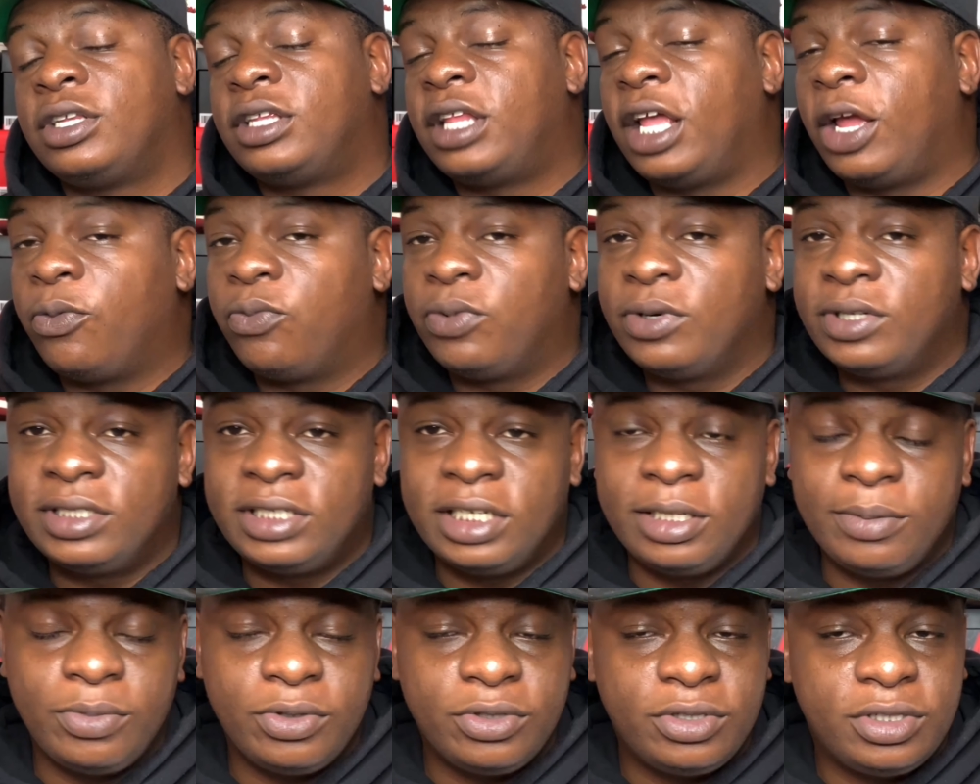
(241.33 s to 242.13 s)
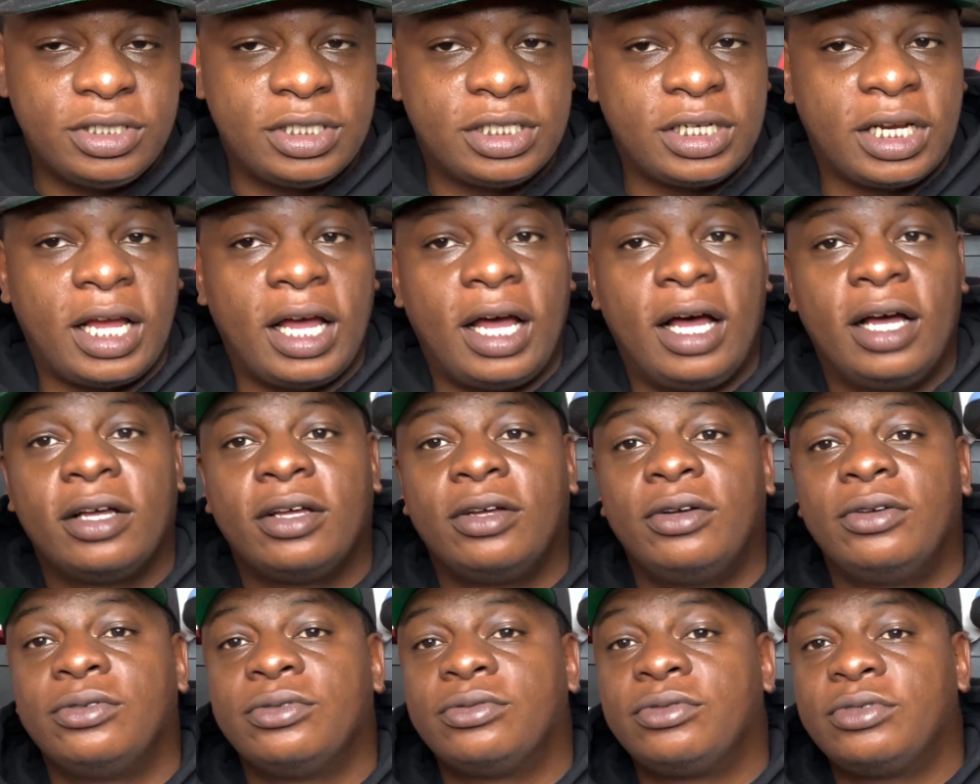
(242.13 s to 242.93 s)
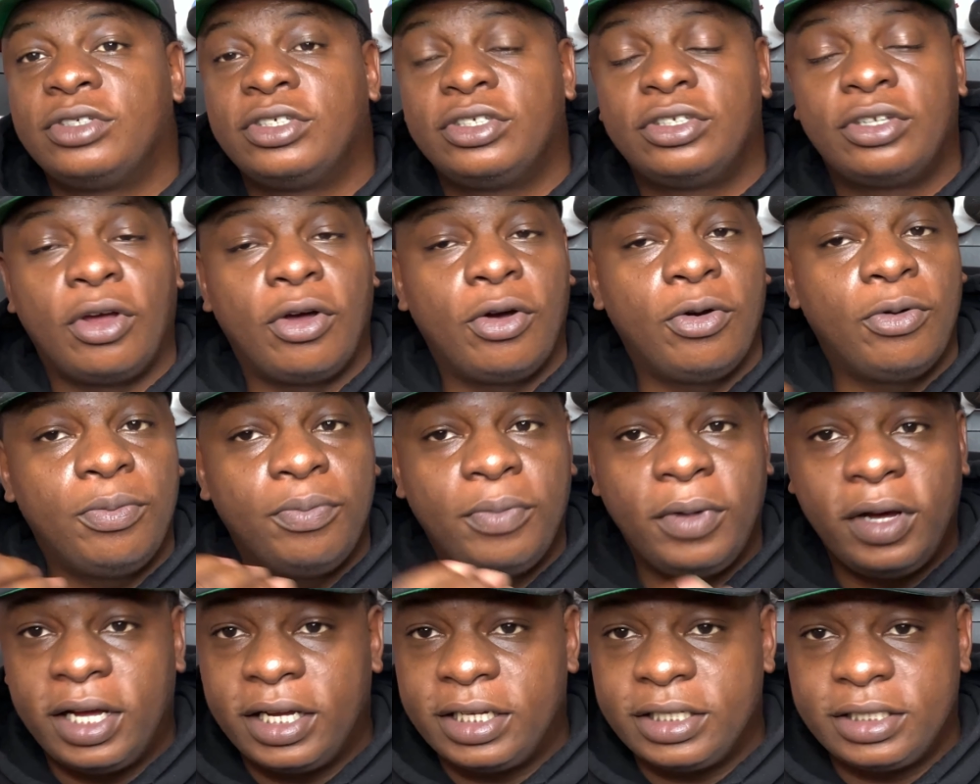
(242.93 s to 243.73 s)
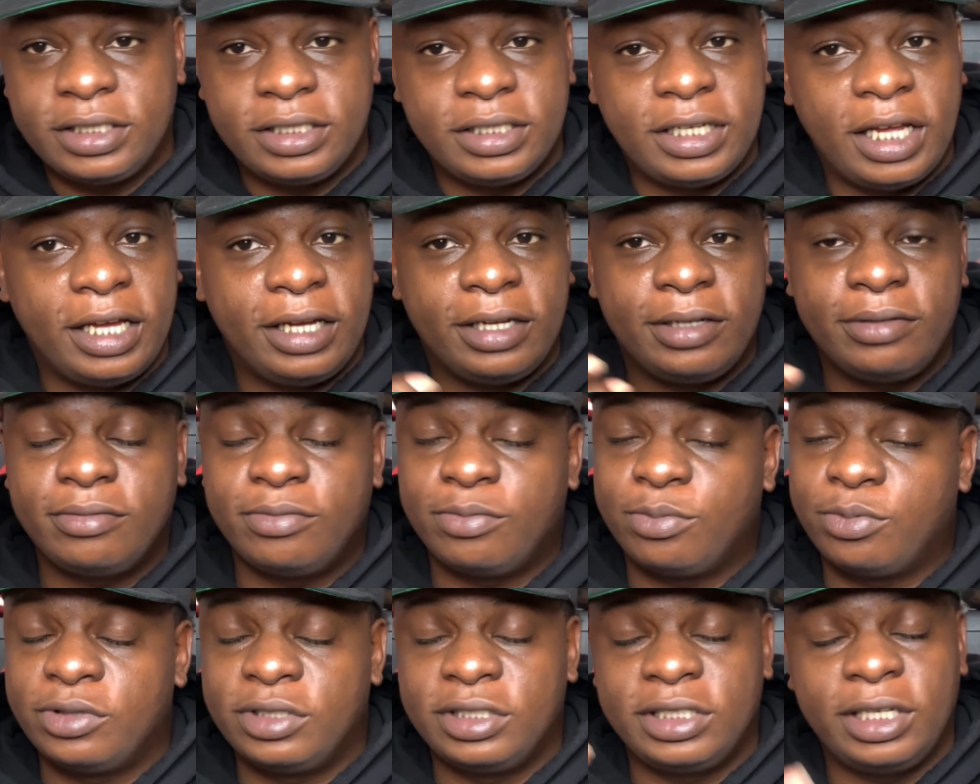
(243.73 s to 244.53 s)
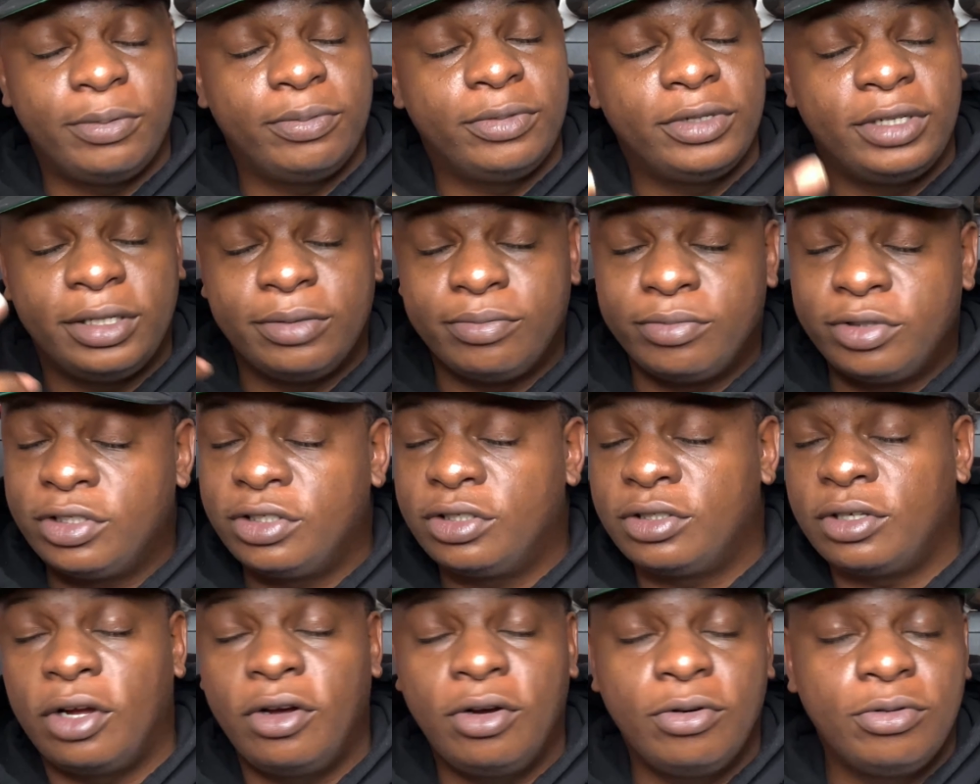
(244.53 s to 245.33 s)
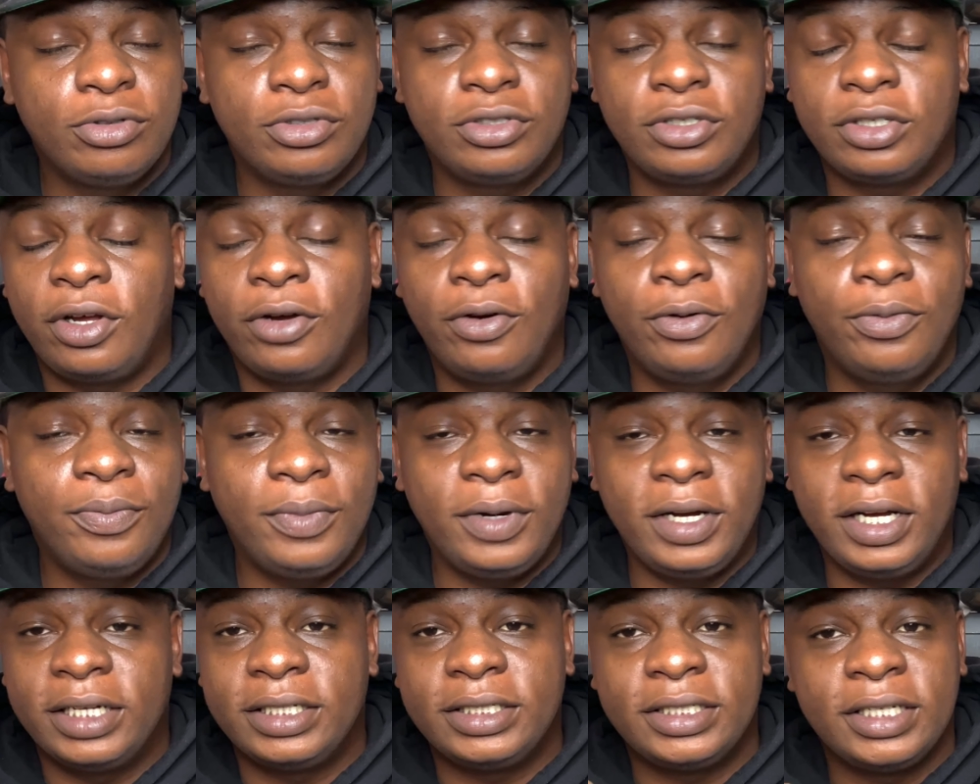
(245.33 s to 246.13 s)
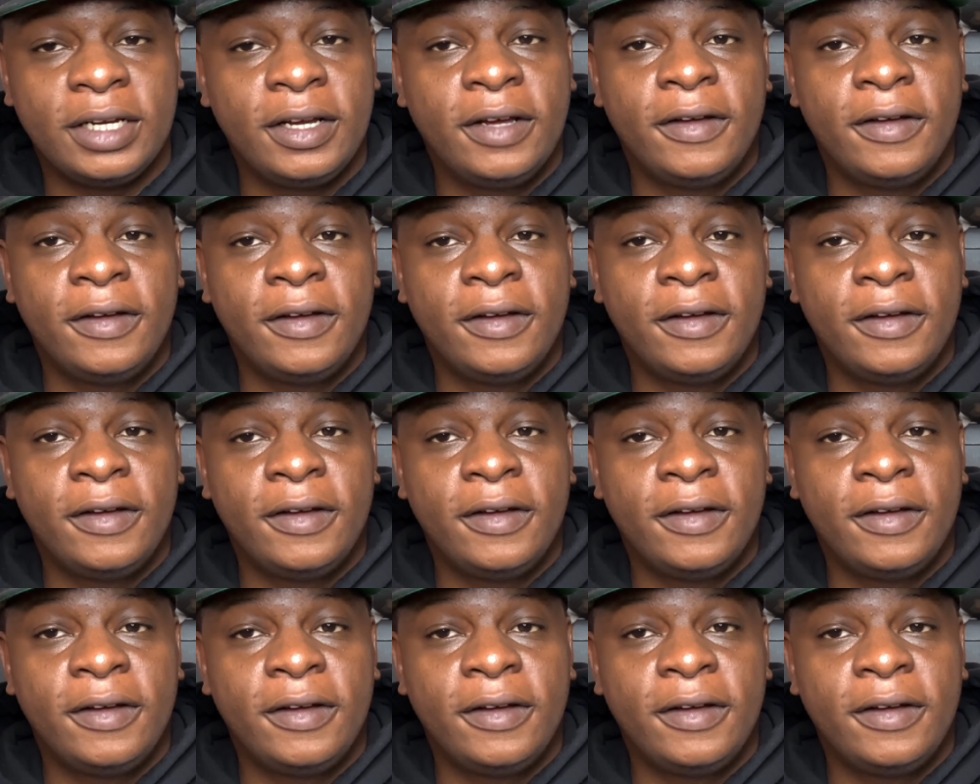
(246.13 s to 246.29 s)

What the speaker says: They resembled the Chicagos so much. They resembled them so much.